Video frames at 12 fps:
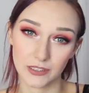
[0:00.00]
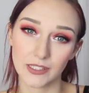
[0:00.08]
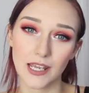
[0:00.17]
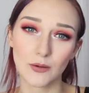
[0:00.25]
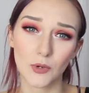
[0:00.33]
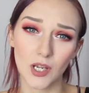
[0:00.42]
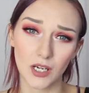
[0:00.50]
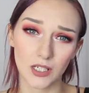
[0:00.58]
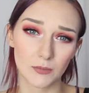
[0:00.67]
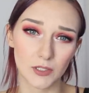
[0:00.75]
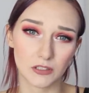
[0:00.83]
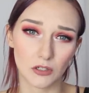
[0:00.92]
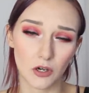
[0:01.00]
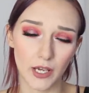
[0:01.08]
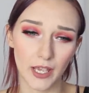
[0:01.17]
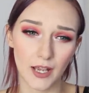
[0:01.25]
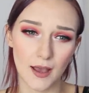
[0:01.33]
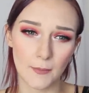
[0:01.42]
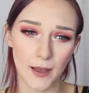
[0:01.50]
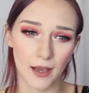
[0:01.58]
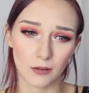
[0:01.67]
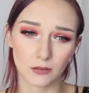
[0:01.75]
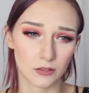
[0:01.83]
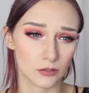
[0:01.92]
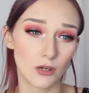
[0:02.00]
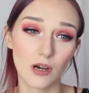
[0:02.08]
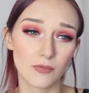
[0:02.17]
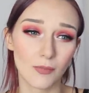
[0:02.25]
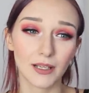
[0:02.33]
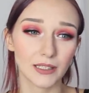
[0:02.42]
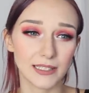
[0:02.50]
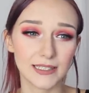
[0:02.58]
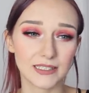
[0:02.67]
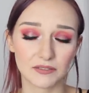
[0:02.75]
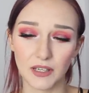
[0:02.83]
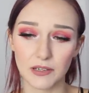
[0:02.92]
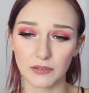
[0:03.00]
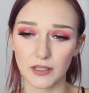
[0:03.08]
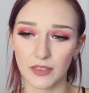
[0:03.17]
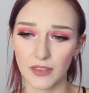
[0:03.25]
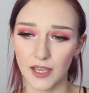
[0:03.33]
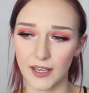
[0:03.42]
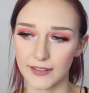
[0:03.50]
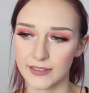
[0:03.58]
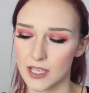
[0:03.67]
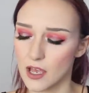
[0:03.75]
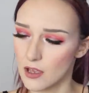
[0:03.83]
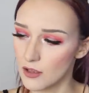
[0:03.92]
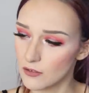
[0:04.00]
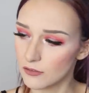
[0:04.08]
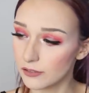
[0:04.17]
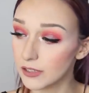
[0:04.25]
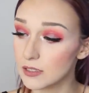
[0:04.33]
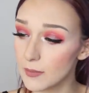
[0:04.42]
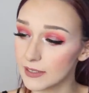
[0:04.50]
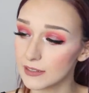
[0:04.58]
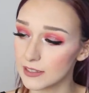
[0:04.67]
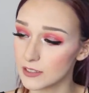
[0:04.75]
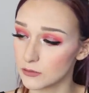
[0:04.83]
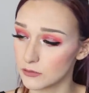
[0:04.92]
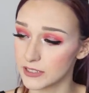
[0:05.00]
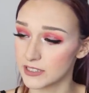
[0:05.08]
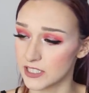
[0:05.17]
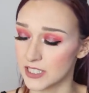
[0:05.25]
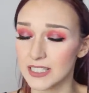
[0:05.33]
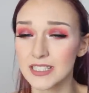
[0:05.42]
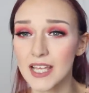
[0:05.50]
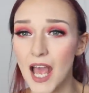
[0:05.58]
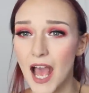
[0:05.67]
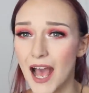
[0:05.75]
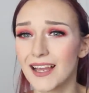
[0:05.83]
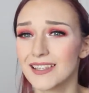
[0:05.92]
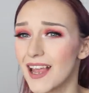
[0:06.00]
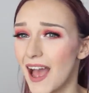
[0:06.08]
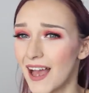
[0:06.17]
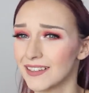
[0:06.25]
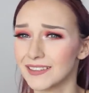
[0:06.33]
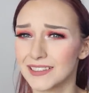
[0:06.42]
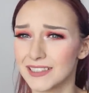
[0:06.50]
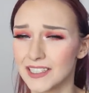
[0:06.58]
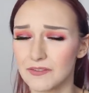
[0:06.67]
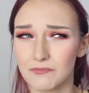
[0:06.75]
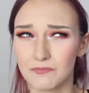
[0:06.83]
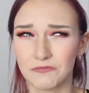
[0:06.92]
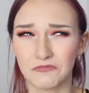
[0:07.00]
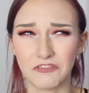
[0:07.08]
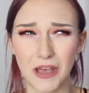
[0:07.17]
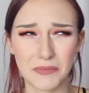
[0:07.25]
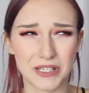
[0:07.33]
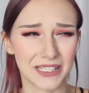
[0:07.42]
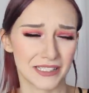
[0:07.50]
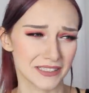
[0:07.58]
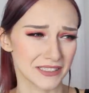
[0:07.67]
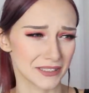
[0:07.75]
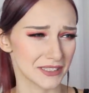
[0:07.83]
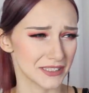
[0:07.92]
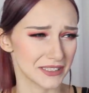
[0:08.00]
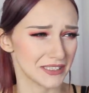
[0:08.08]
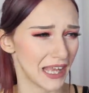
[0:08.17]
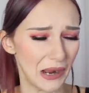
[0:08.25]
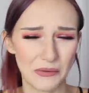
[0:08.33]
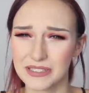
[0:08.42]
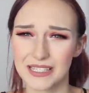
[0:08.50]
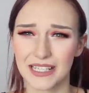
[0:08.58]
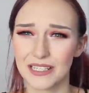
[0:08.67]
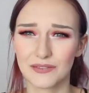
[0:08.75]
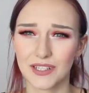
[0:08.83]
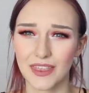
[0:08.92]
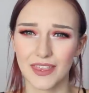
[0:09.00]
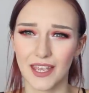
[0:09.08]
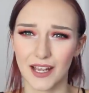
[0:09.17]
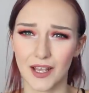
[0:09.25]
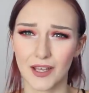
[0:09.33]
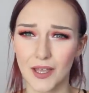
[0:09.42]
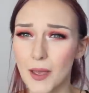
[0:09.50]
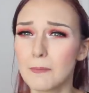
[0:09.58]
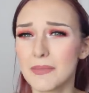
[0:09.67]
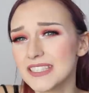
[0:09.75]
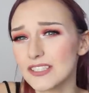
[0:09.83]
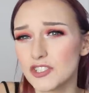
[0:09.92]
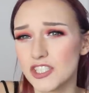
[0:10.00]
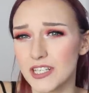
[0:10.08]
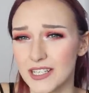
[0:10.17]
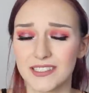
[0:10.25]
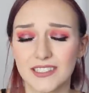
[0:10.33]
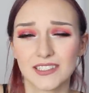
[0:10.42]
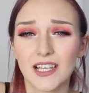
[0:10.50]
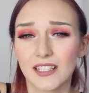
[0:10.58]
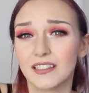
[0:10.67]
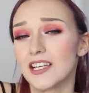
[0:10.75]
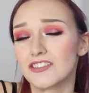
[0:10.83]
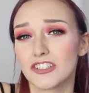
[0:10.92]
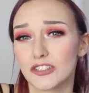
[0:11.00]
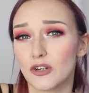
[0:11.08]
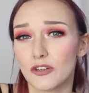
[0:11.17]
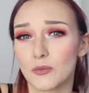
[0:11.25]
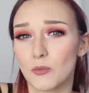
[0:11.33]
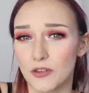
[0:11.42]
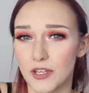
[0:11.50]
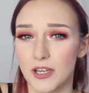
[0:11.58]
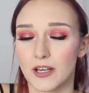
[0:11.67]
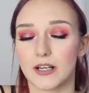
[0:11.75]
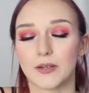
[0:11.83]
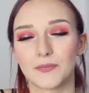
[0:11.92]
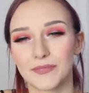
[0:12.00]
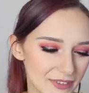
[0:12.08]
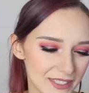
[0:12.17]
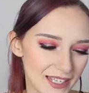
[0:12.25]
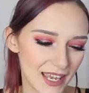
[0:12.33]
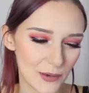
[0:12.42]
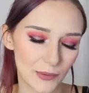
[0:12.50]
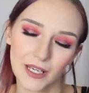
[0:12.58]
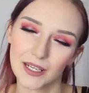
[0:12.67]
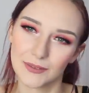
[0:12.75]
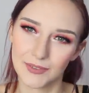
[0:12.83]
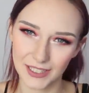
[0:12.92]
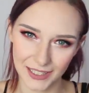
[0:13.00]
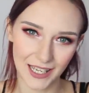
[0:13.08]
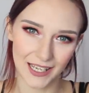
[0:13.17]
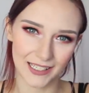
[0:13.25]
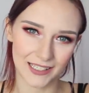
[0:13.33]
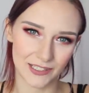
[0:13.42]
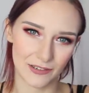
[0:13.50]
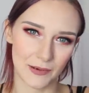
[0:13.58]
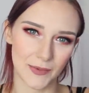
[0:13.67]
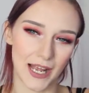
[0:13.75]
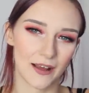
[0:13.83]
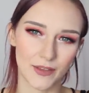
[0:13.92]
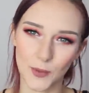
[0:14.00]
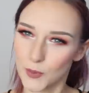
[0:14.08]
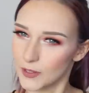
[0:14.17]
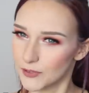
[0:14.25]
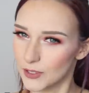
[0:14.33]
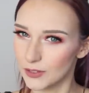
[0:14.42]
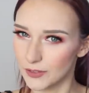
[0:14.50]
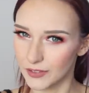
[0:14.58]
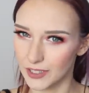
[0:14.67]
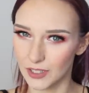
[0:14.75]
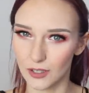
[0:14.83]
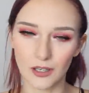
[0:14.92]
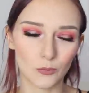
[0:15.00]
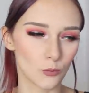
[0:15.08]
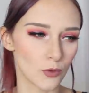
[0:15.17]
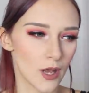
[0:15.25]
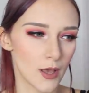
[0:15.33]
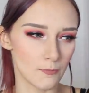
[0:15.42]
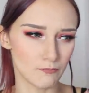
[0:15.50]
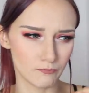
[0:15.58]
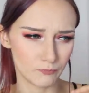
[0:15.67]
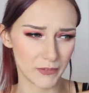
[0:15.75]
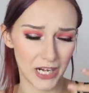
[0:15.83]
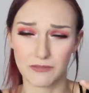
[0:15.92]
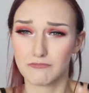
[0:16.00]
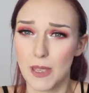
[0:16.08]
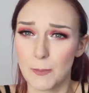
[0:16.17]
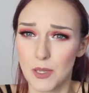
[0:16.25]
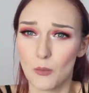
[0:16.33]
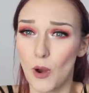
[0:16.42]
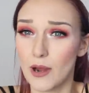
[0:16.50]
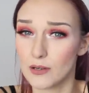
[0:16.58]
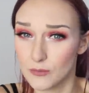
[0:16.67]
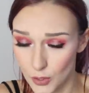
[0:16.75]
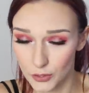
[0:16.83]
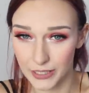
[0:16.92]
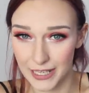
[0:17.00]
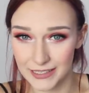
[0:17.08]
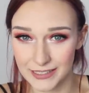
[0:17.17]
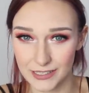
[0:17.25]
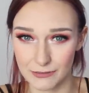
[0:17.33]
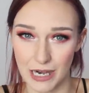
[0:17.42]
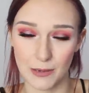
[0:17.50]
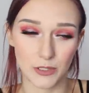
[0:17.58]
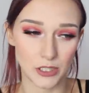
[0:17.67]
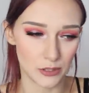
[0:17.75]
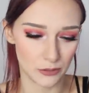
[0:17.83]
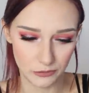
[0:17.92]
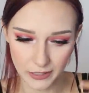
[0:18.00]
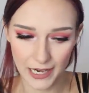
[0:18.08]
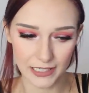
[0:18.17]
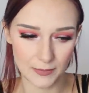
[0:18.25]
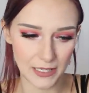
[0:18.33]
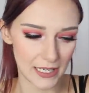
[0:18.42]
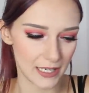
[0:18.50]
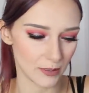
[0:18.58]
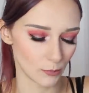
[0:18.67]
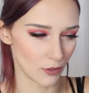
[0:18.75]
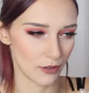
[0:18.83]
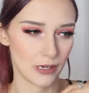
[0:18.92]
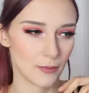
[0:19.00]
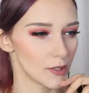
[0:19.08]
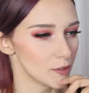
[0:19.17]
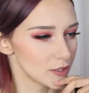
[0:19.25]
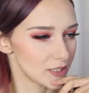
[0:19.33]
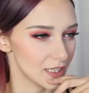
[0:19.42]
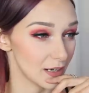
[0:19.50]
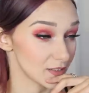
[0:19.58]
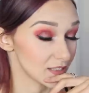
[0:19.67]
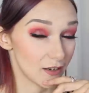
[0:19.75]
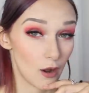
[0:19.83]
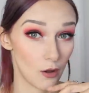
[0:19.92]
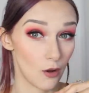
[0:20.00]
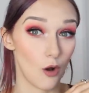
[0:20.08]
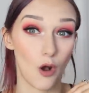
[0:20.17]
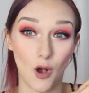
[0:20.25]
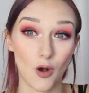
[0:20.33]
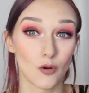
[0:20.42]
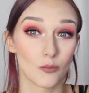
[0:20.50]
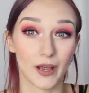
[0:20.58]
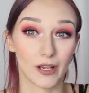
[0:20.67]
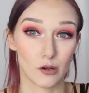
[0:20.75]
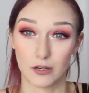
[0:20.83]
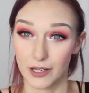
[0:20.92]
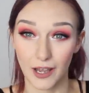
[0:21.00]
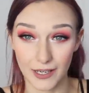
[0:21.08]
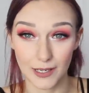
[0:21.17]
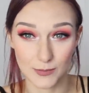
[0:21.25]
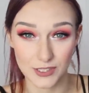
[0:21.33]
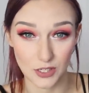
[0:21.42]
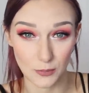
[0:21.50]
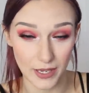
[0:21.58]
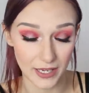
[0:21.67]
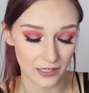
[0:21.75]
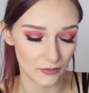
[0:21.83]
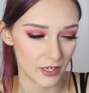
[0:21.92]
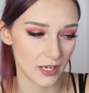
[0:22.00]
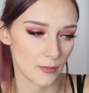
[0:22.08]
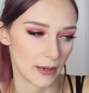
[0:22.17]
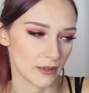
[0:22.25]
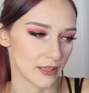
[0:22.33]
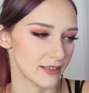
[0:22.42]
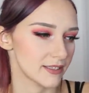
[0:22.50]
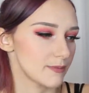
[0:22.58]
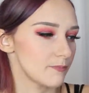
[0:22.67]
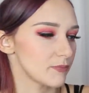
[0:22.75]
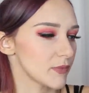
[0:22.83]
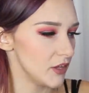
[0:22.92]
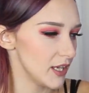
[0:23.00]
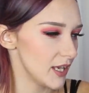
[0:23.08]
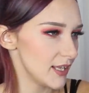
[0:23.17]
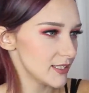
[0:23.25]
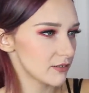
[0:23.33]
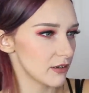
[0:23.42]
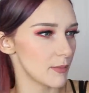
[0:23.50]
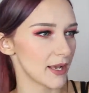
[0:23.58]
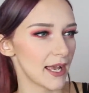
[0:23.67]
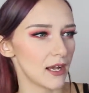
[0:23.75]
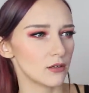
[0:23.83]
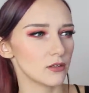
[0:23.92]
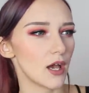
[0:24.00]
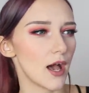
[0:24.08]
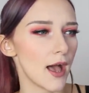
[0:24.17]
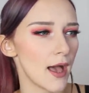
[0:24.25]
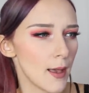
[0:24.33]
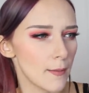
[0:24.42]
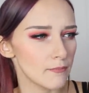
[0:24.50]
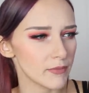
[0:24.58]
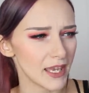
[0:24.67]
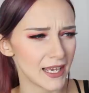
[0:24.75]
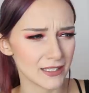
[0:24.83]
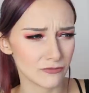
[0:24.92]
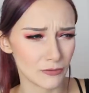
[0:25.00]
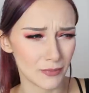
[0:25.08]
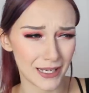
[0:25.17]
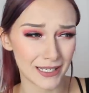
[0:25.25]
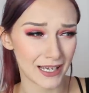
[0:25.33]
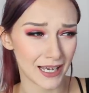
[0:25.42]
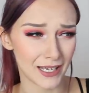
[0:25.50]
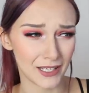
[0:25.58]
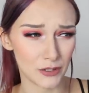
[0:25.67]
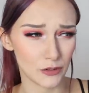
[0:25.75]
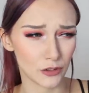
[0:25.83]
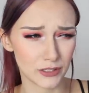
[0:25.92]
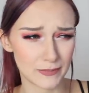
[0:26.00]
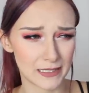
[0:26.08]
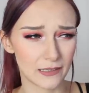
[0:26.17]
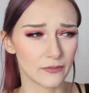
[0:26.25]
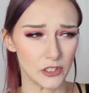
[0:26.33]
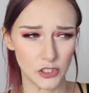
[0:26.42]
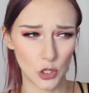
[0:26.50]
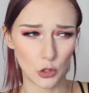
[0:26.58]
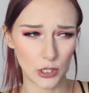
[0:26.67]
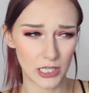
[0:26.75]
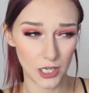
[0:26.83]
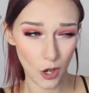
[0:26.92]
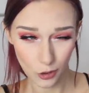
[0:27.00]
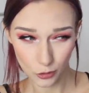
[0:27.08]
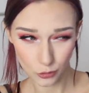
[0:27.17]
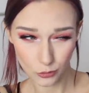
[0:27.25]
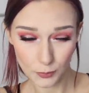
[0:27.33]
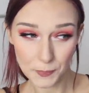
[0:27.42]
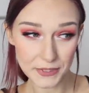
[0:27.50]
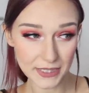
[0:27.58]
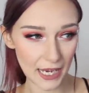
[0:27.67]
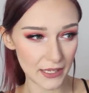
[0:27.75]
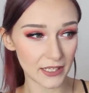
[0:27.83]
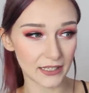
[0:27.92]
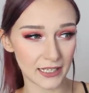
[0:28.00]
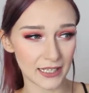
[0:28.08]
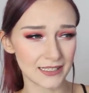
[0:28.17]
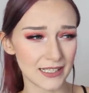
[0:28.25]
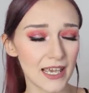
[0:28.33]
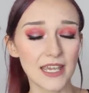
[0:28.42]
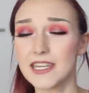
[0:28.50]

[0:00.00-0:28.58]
Today we are going to be talking about two of my least favourite things, fundamentalist Christians and anti-feminists. How is that even a thing? Misogynists. Let's just call them what they are. Today we are going to be looking at an Instagram account that one of you lovely lot um, kind of made me aware of on Instagram. You tagged me in one of their posts and I was like, oh my god, I am so making a video about this. The Instagram account um, is run by a guy who calls himself Yogi Oabs, I think that is.